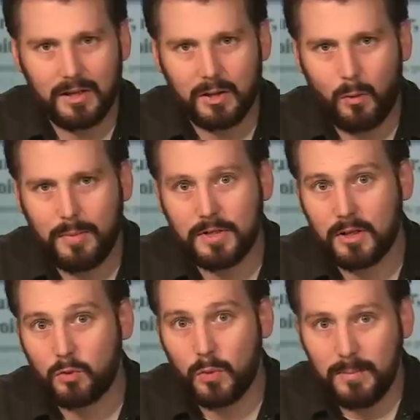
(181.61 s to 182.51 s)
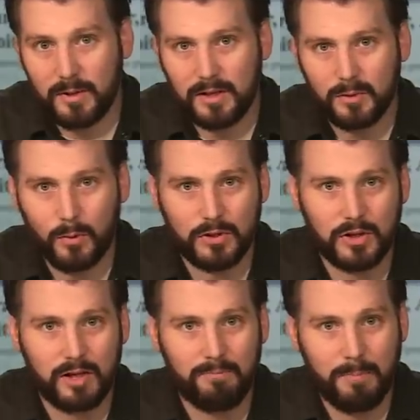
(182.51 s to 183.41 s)
The website's remit was to
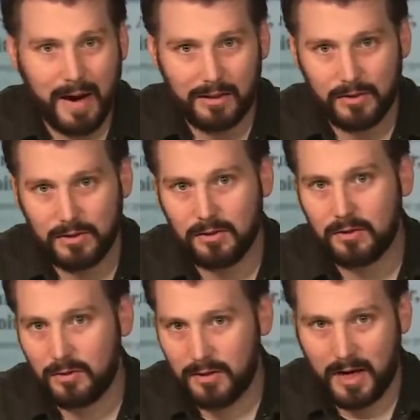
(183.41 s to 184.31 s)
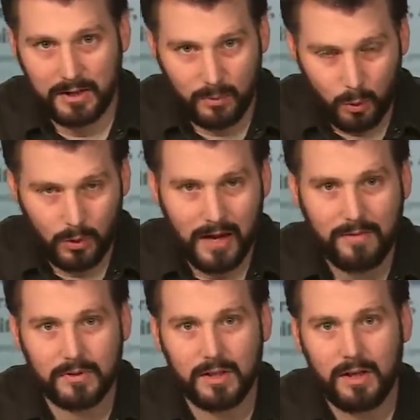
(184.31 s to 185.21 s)
give ballast to the anti-war left,